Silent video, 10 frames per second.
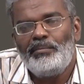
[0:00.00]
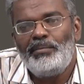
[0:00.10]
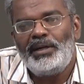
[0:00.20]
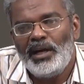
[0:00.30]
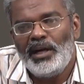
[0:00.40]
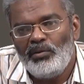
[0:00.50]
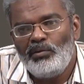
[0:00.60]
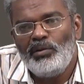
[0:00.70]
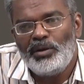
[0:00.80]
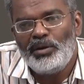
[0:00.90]
but
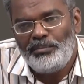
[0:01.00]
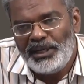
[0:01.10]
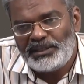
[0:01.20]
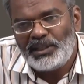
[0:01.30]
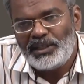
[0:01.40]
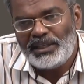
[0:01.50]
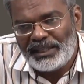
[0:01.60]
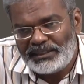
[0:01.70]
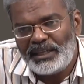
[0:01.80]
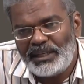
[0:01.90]
now based on
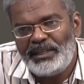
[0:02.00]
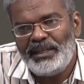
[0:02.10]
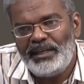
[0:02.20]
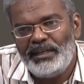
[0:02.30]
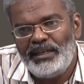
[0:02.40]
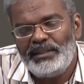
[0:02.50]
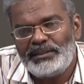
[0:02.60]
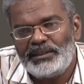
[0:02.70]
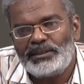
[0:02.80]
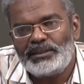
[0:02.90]
XRD
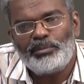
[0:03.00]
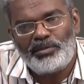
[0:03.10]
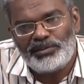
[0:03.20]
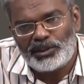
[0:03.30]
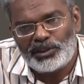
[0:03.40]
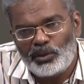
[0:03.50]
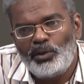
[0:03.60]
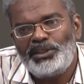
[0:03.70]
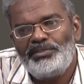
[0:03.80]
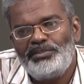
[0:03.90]
analysis, Professor
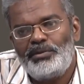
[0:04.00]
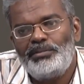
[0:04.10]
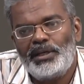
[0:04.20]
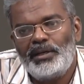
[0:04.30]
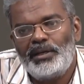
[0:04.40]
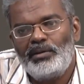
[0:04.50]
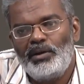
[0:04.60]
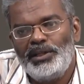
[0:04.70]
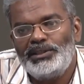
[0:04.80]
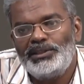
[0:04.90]
Gokte from Deccan
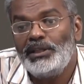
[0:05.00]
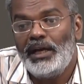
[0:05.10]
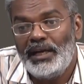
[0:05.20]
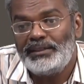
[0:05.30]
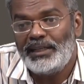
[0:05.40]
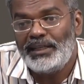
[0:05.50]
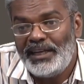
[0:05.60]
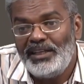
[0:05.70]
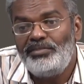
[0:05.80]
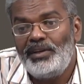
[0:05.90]
College has
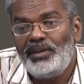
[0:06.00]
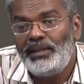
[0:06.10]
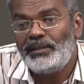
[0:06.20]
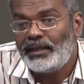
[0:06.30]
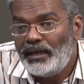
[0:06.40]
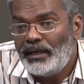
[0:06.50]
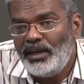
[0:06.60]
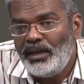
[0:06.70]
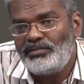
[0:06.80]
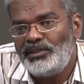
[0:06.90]
identified the clay
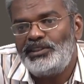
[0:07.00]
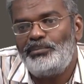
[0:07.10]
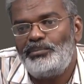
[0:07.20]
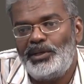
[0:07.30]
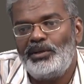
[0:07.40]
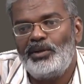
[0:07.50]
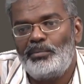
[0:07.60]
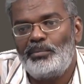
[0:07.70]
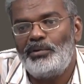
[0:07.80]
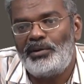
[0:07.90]
of this particular
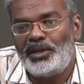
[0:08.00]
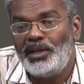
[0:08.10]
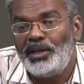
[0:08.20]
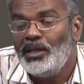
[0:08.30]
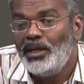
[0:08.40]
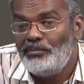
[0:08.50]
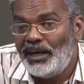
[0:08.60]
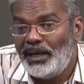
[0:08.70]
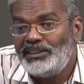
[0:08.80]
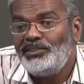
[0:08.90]
pottery
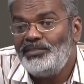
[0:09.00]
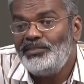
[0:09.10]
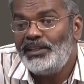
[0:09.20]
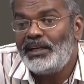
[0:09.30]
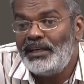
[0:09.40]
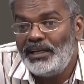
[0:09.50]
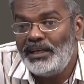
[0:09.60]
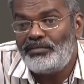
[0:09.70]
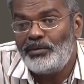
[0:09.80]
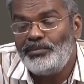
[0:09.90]
matching with the clay
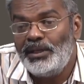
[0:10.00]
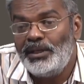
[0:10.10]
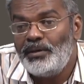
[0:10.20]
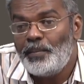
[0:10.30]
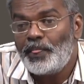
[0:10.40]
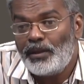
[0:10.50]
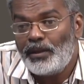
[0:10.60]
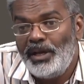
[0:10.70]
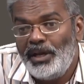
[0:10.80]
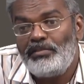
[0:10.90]
from the
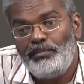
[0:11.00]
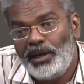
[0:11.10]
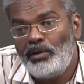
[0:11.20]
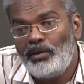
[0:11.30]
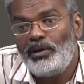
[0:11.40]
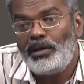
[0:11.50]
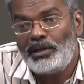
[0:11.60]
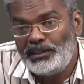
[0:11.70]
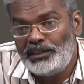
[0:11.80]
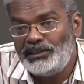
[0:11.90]
Bay of Bengal
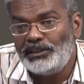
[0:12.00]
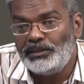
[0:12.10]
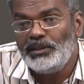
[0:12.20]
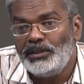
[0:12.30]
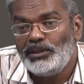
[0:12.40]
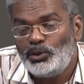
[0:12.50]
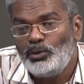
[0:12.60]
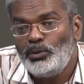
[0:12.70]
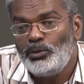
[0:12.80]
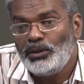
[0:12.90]
region.
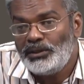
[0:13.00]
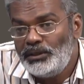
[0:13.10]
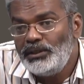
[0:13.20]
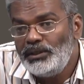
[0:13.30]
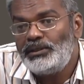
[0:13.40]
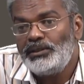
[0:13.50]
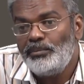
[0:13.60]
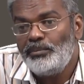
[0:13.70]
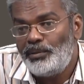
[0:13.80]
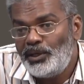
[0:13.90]
So this
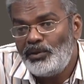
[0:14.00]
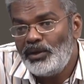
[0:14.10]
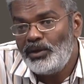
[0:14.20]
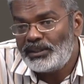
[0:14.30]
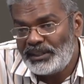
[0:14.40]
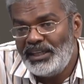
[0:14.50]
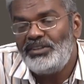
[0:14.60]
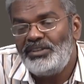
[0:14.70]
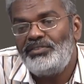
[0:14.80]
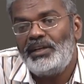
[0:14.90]
particular
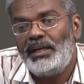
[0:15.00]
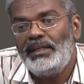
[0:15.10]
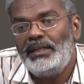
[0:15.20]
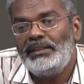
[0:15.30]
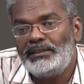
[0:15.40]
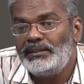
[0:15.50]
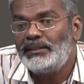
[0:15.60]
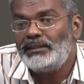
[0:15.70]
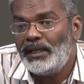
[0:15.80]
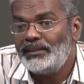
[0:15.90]
scientific analysis
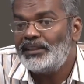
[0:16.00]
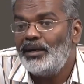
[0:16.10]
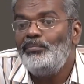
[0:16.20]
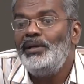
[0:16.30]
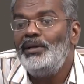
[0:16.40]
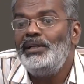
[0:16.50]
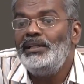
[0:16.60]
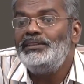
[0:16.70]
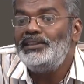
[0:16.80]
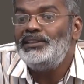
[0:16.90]
has
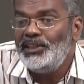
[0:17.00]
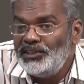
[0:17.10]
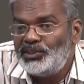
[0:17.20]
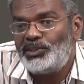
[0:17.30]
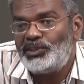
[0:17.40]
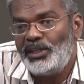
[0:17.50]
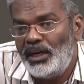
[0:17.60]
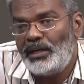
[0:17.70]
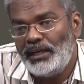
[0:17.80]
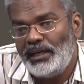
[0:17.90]
completely changed
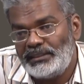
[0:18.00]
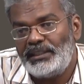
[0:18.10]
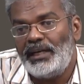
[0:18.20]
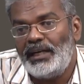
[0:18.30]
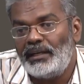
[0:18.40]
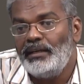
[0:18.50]
our understanding.